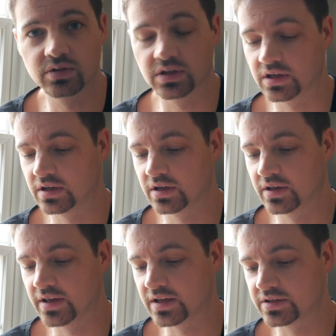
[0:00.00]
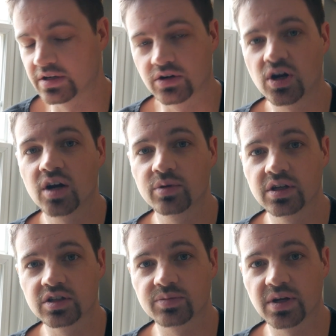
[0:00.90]
That's an incredibly
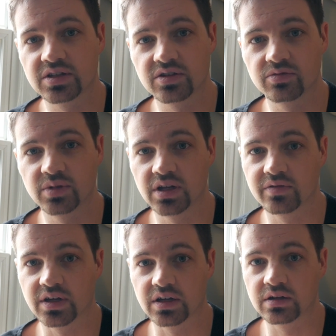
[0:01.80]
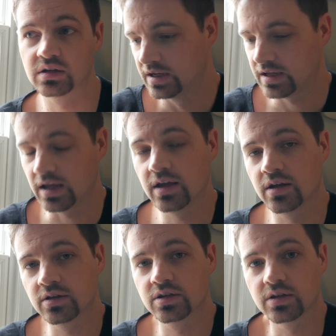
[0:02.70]
expensive minivan.
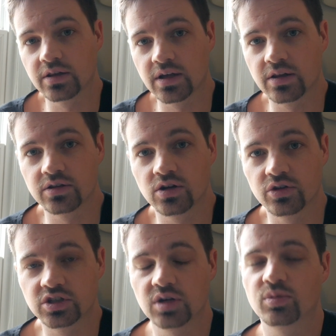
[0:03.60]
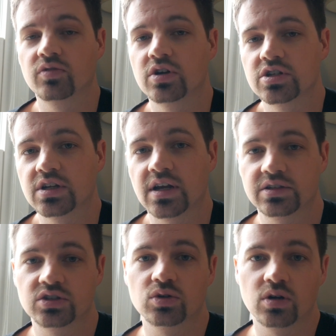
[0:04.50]
And that, the cheaper version has
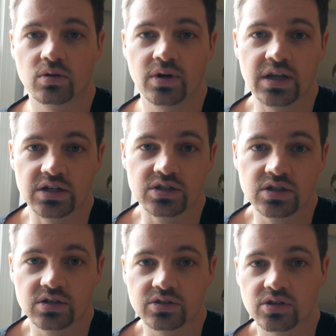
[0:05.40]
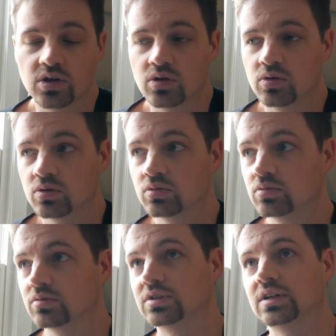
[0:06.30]
a shorter range. So,
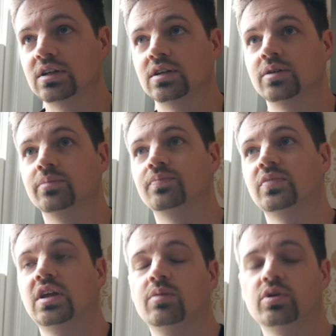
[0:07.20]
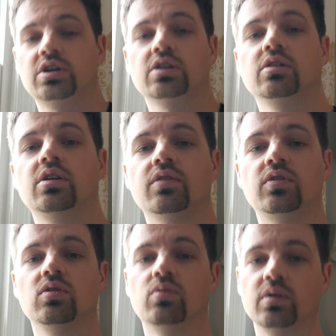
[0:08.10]
and particularly if
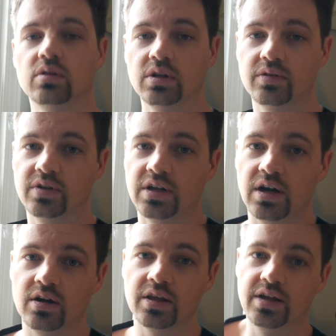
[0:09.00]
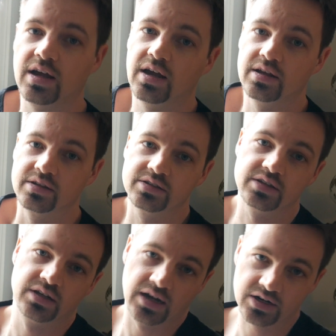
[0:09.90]
you live in an area that
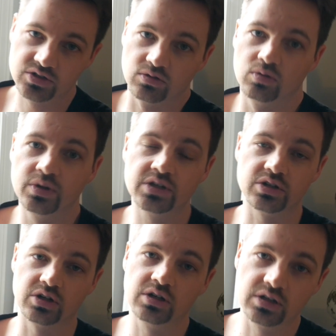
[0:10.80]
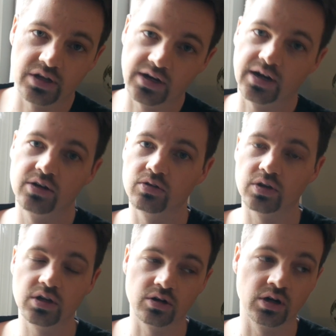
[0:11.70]
has an actual winter, like I do
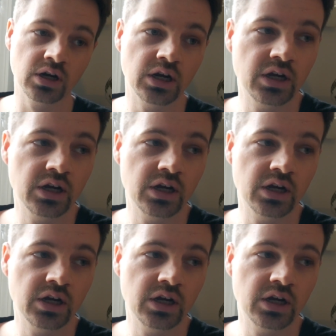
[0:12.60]
here,